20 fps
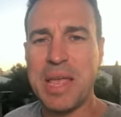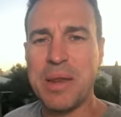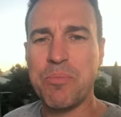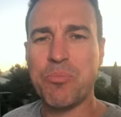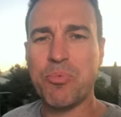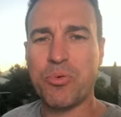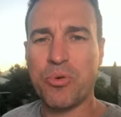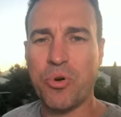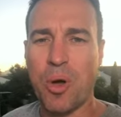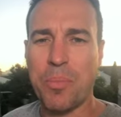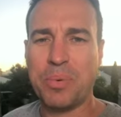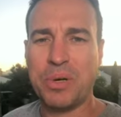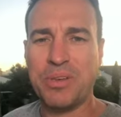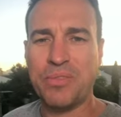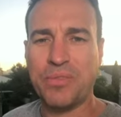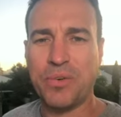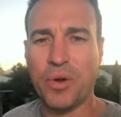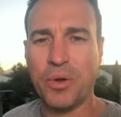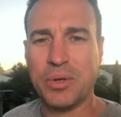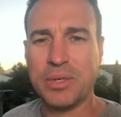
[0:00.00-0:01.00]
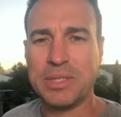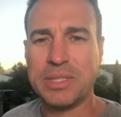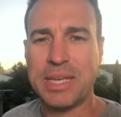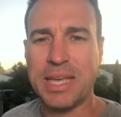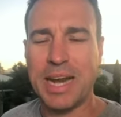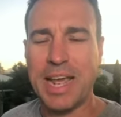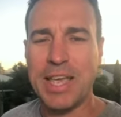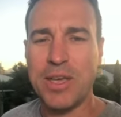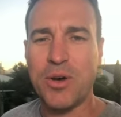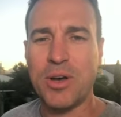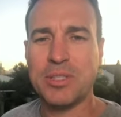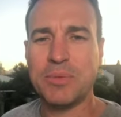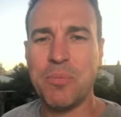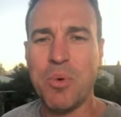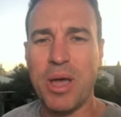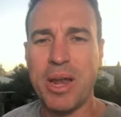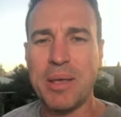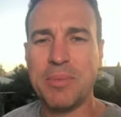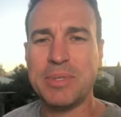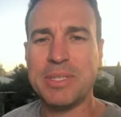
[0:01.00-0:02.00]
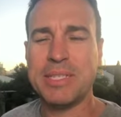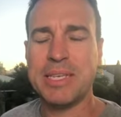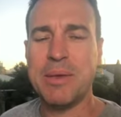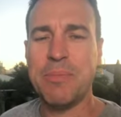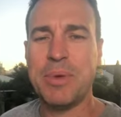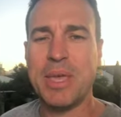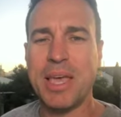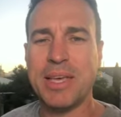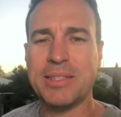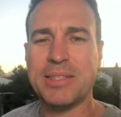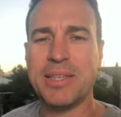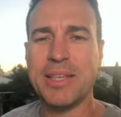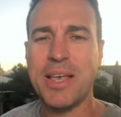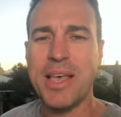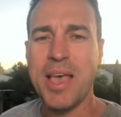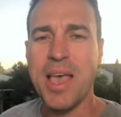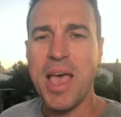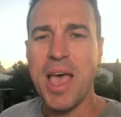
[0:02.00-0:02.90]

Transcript: in property focus. G'day, guys, my name is Tim Guest.